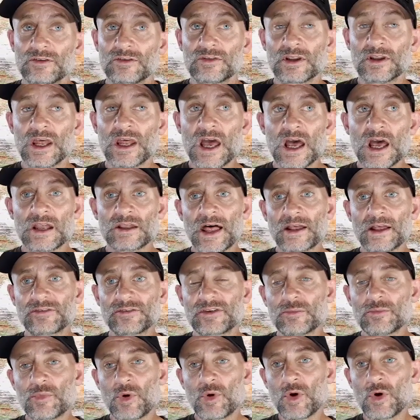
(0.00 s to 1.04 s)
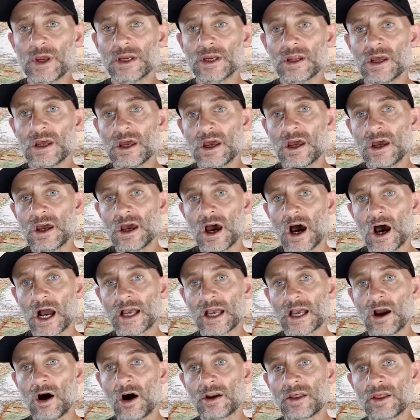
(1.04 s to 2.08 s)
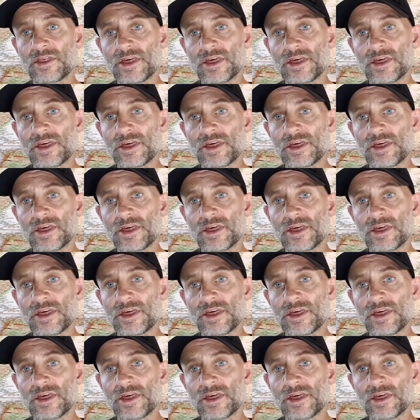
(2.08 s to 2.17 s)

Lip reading: And that's the point I kind of